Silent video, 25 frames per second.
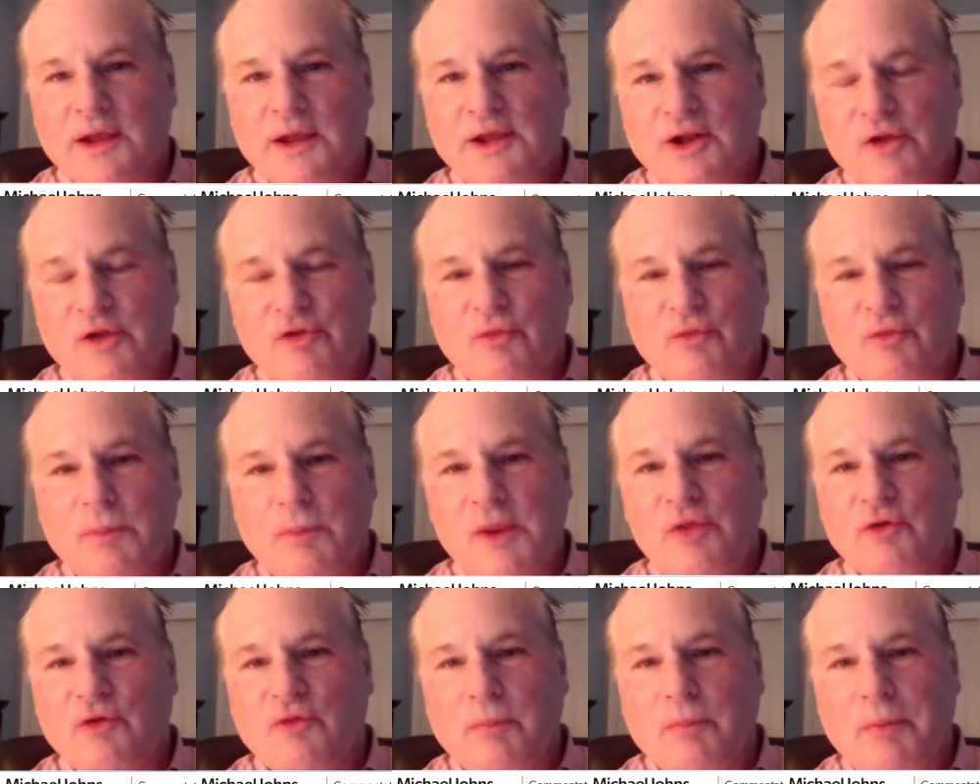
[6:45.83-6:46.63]
You know, there's
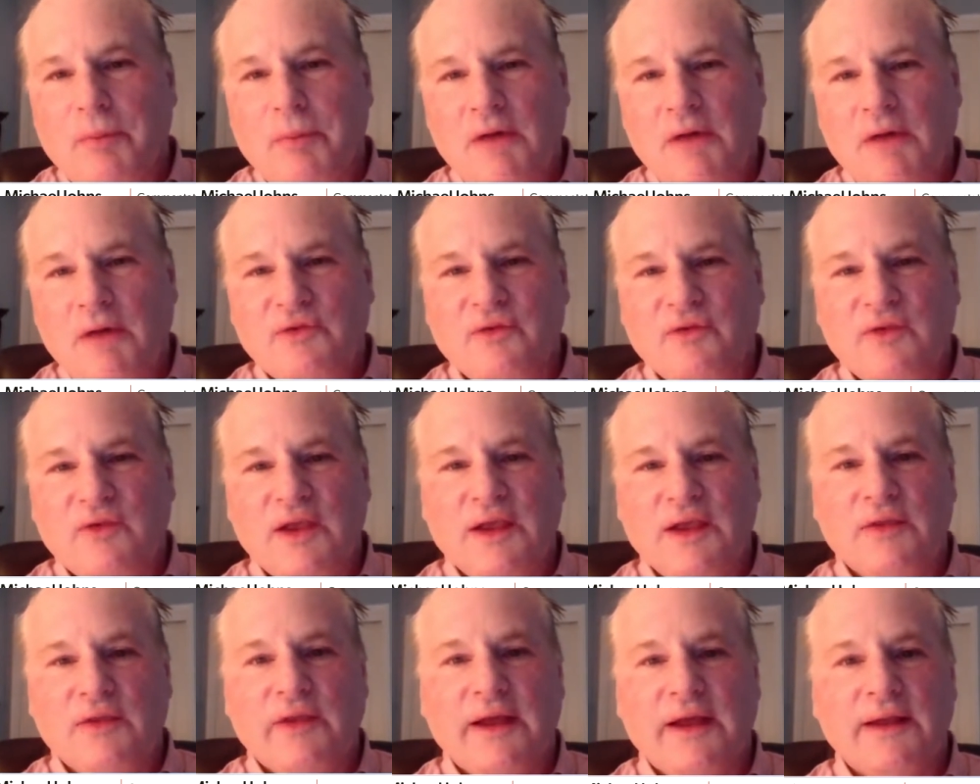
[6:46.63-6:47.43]
been, there's a
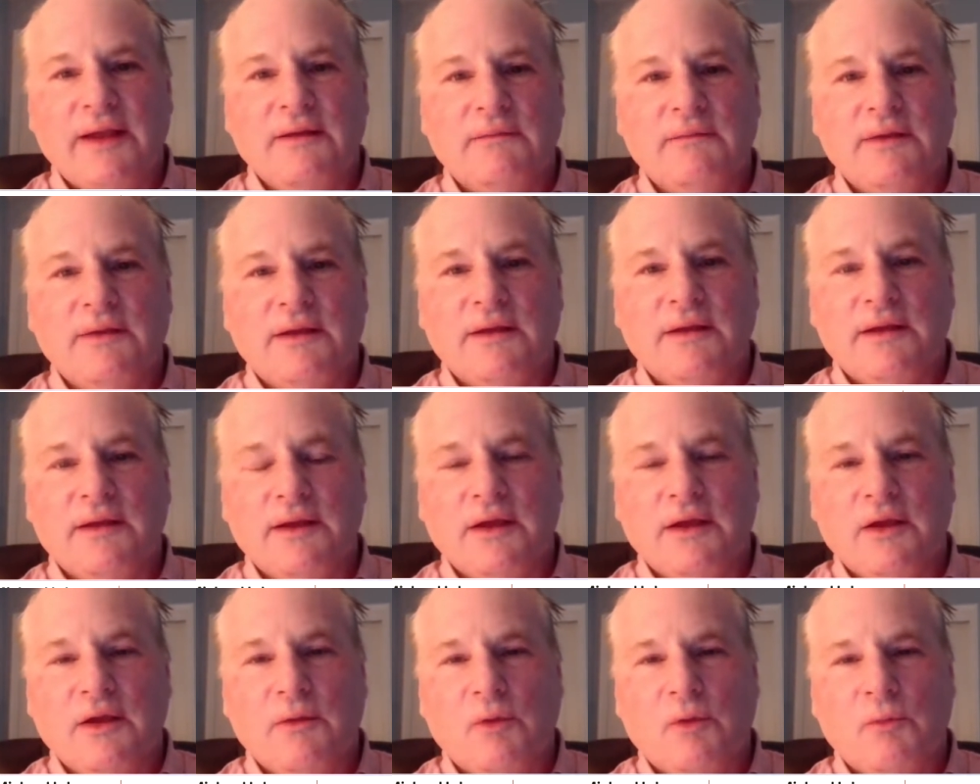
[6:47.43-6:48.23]
policy that
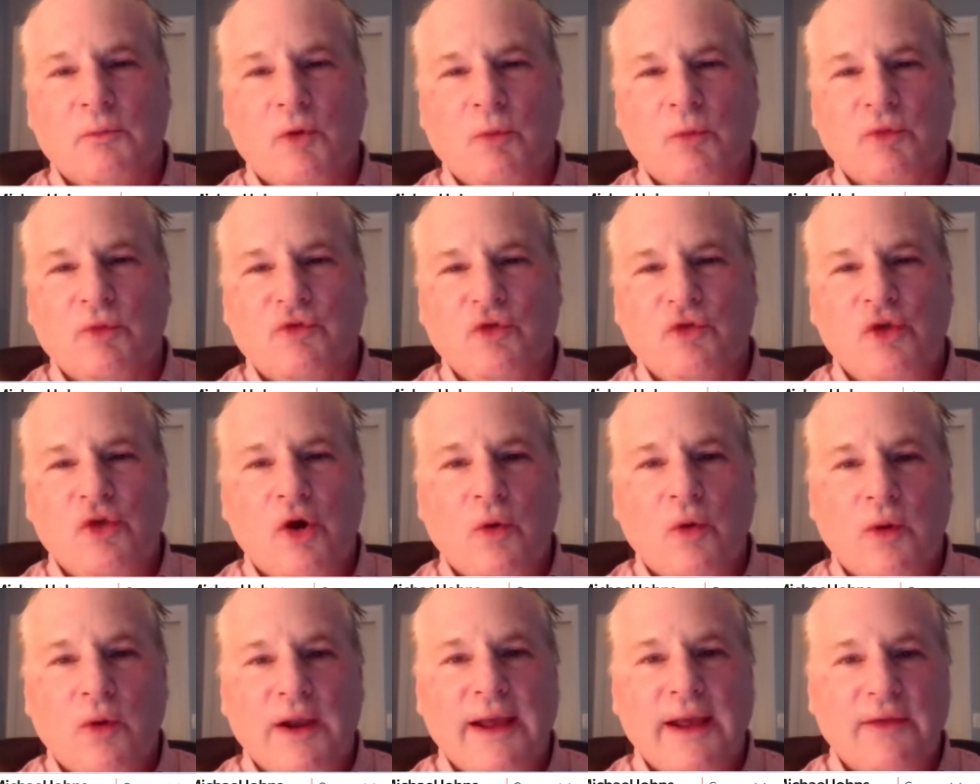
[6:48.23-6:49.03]
almost
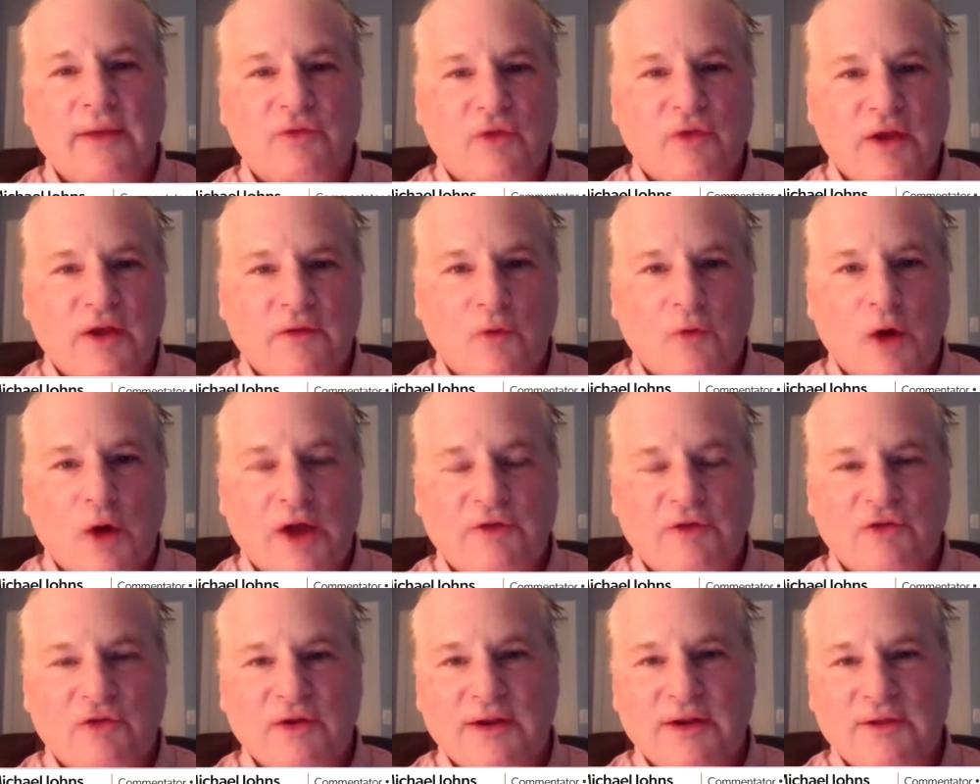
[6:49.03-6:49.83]
no one outside of
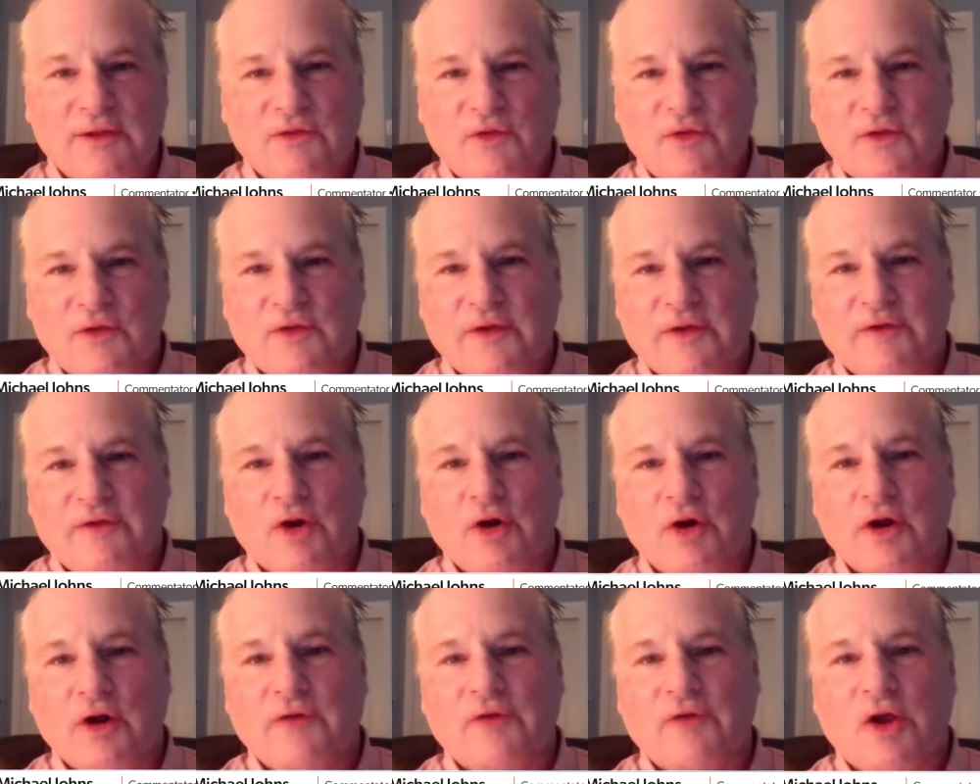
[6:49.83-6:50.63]
Washington, D C has
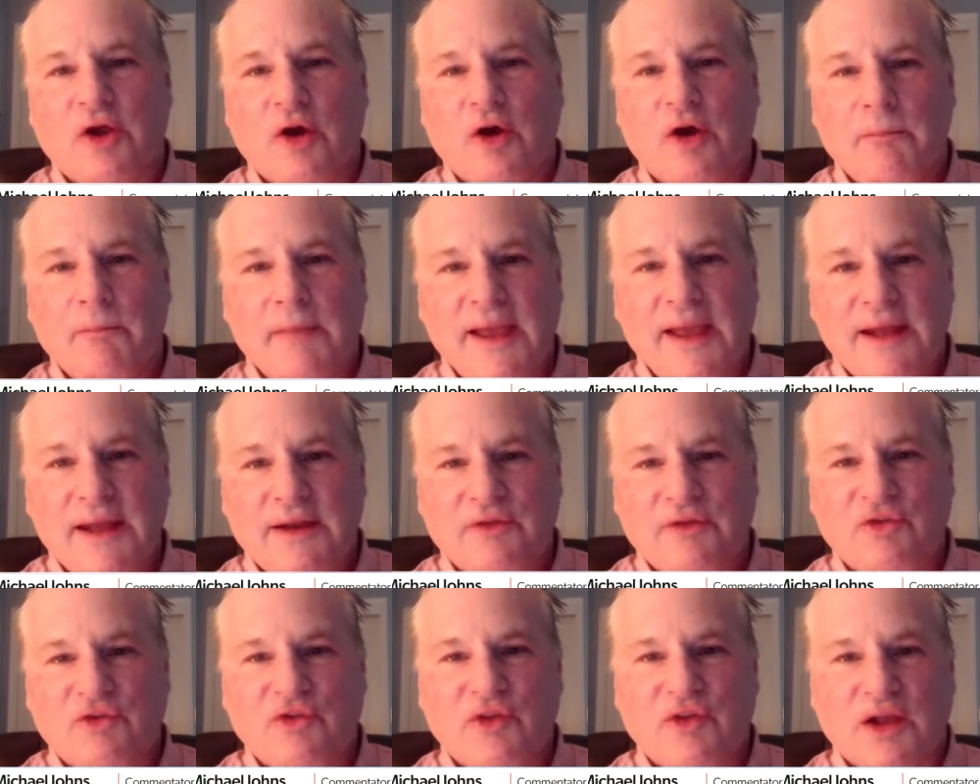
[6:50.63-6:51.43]
ever heard of, called
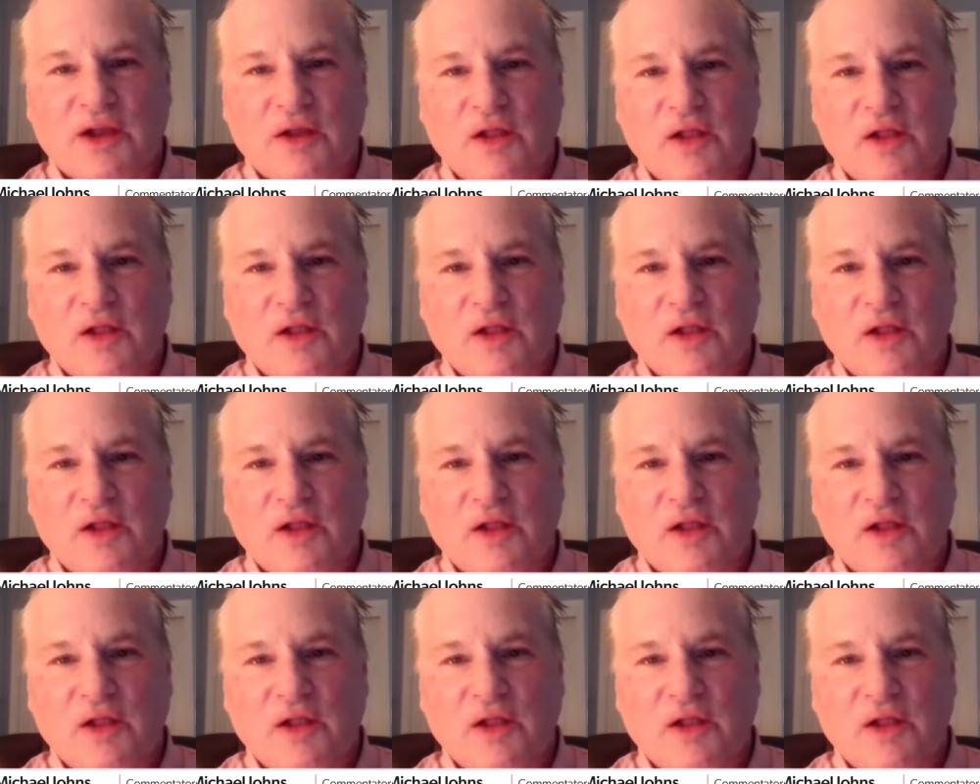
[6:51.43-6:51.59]
managed